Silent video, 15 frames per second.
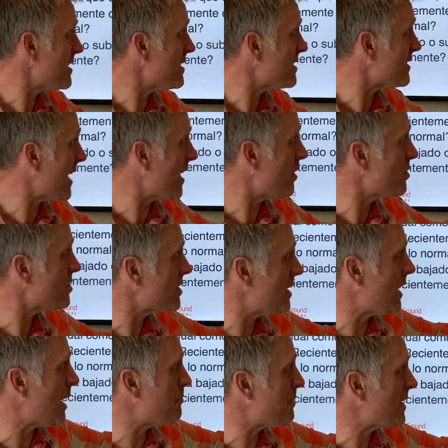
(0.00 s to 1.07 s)
estado sin
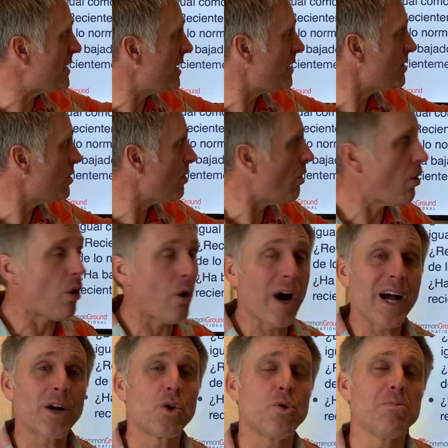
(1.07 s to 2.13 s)
apetito o ha
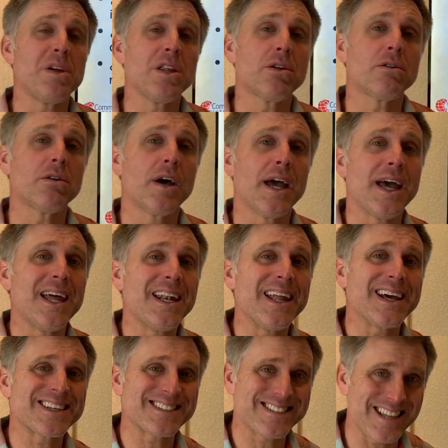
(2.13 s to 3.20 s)
comido en
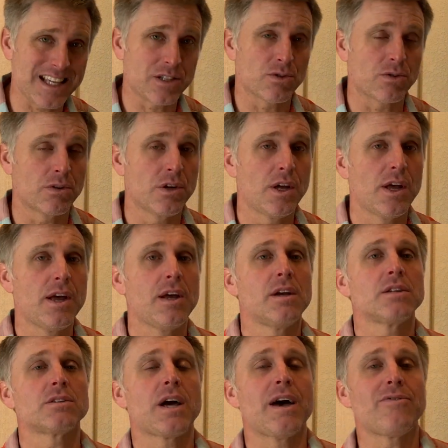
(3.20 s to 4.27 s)
exceso?
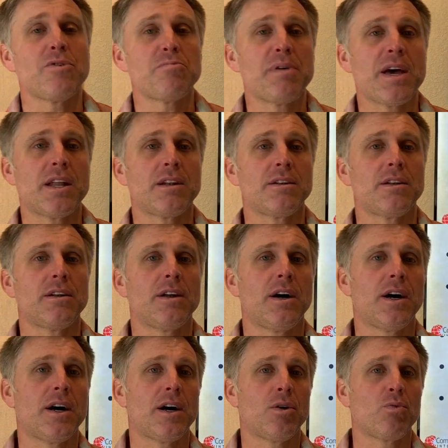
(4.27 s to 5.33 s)
So have you been
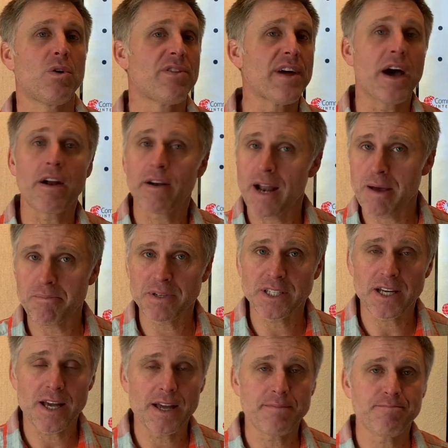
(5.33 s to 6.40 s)
without an
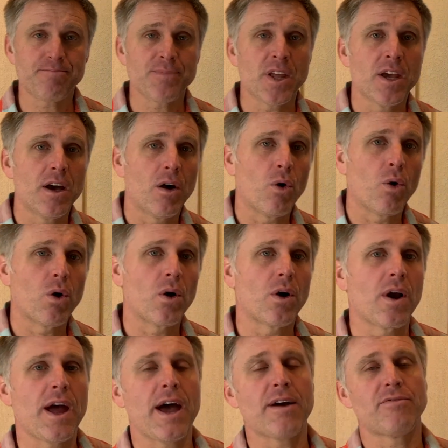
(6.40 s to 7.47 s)
appetite, or
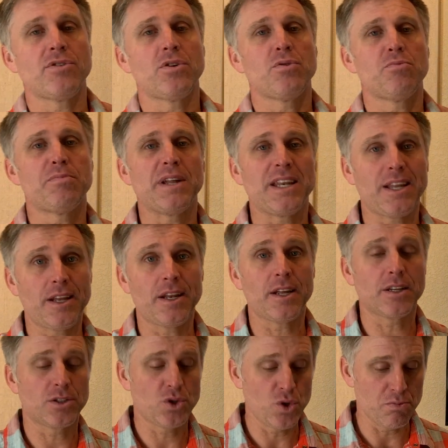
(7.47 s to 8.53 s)
have you been eating
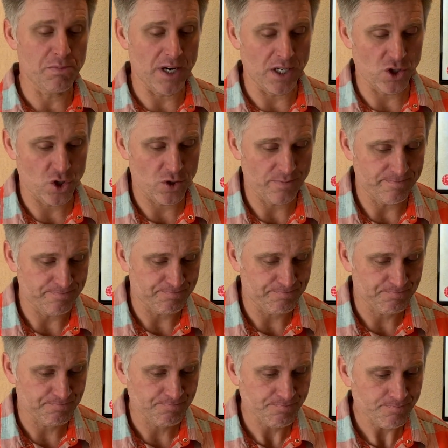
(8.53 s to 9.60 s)
too much?
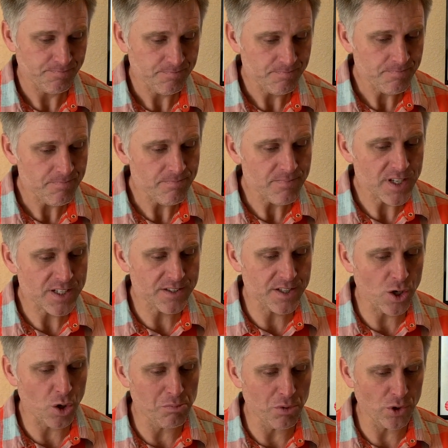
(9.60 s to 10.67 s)

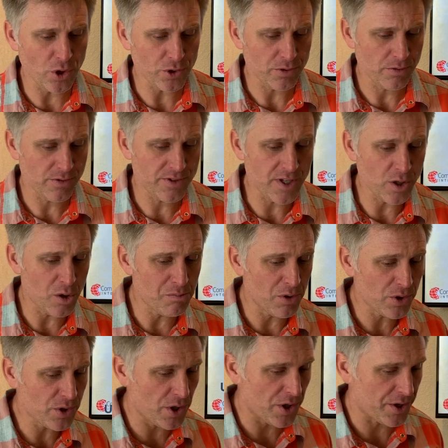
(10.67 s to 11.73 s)

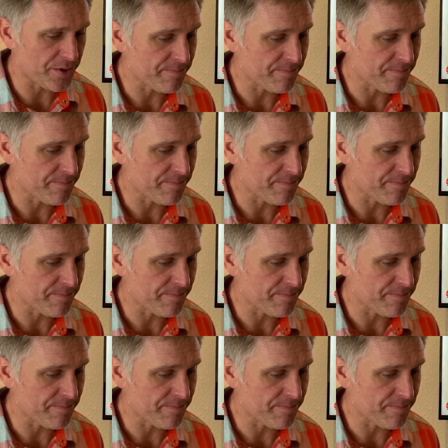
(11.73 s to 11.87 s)
Psicomotor.